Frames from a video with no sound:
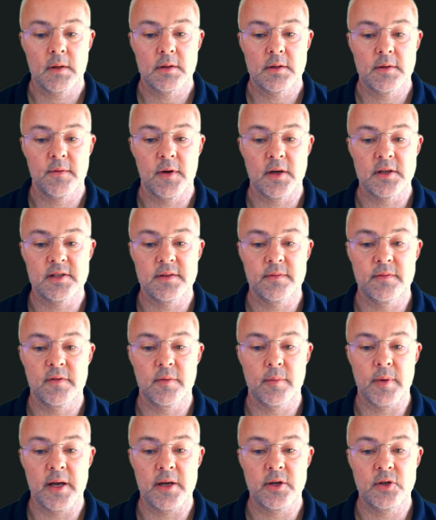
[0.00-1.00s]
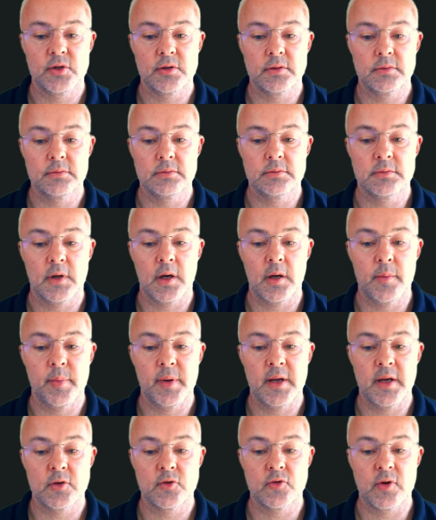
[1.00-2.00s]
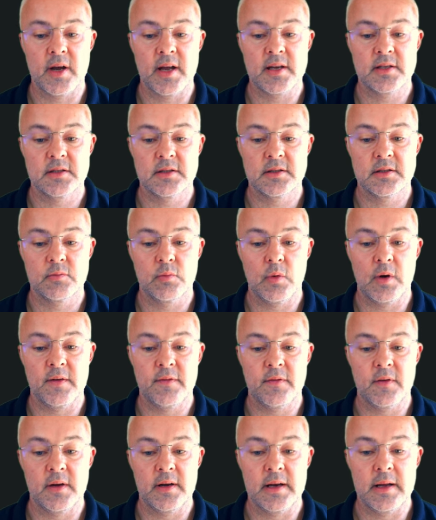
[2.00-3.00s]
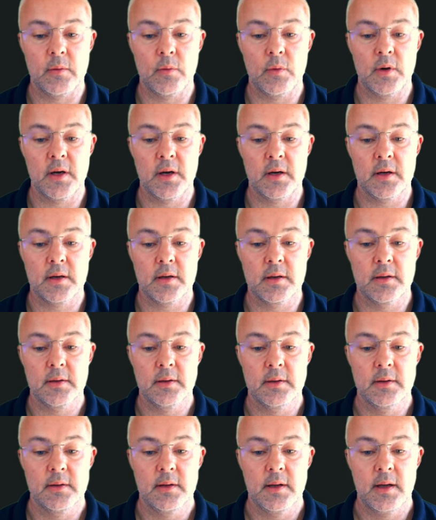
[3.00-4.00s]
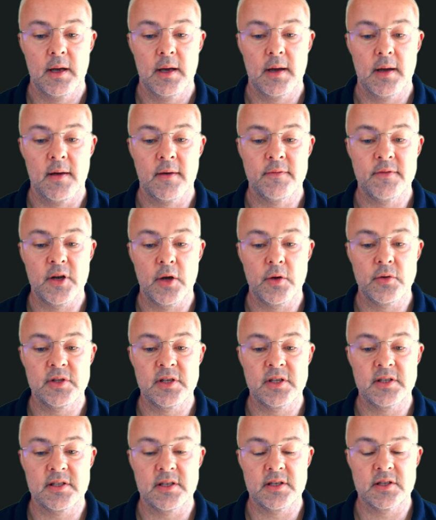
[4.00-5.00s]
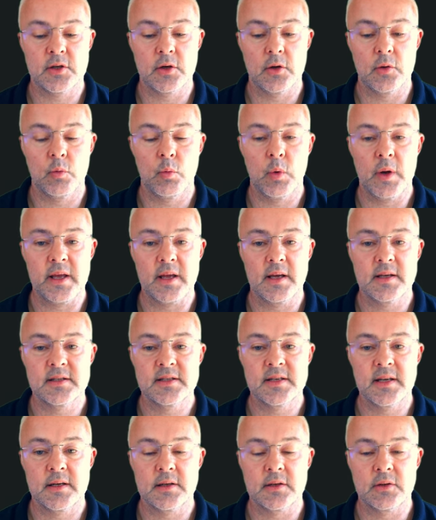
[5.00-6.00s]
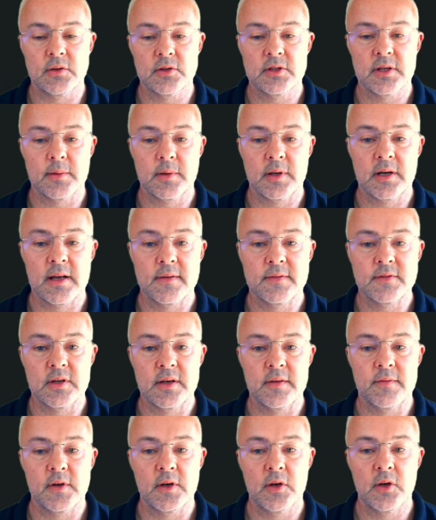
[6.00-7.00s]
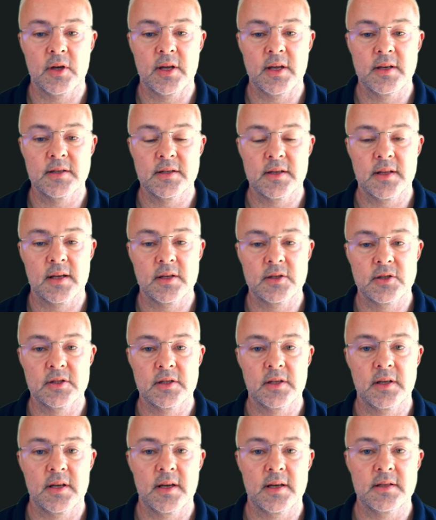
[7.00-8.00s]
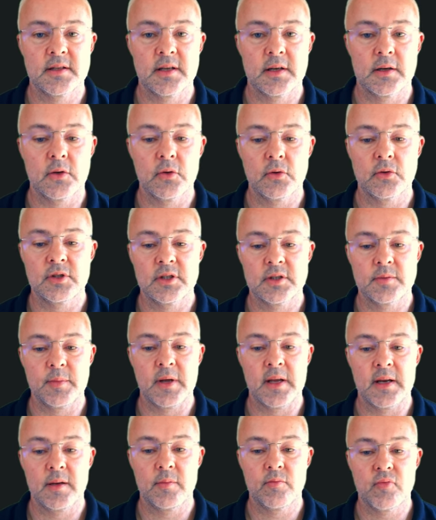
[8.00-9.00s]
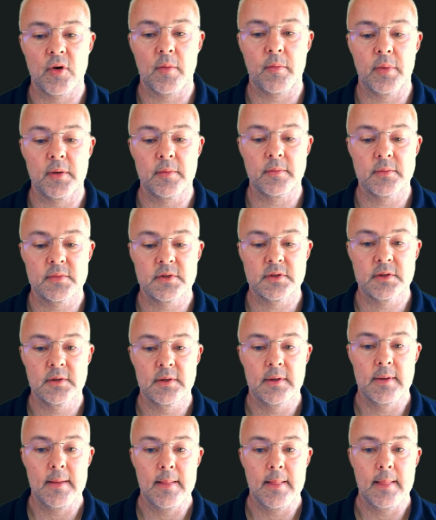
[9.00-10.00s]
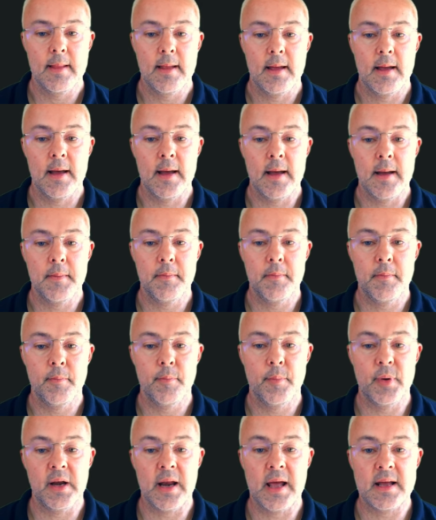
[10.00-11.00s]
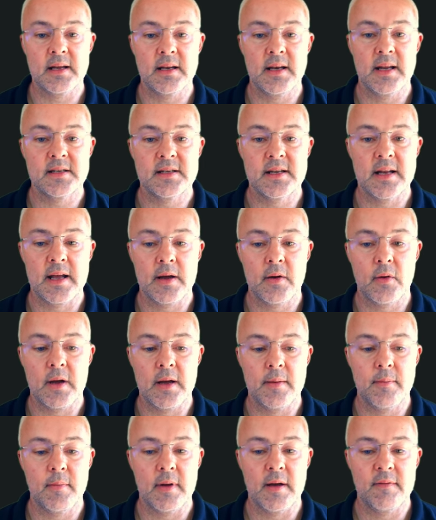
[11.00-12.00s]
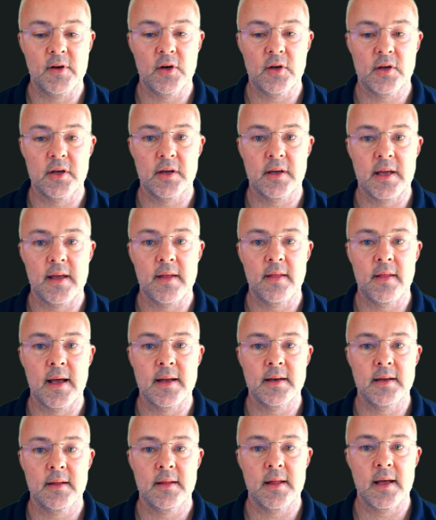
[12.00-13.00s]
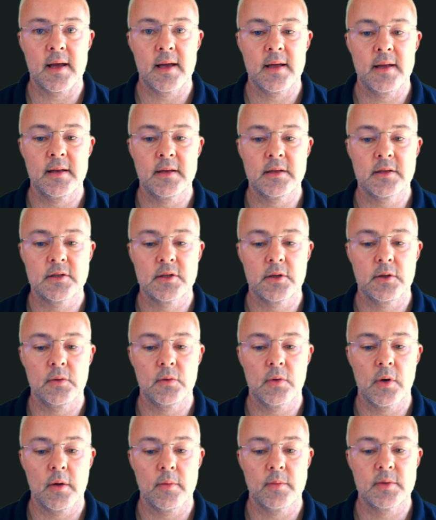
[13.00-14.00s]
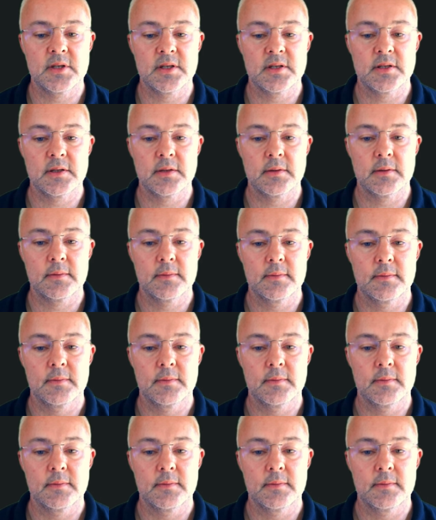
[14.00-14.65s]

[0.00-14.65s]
Device information, IP address, Wi-Fi network. I've noticed it's got a weak signal, so I'm gonna have to have a look into that just in case that causes me any problems. But let's now have a look at getting added that into Home Assistant.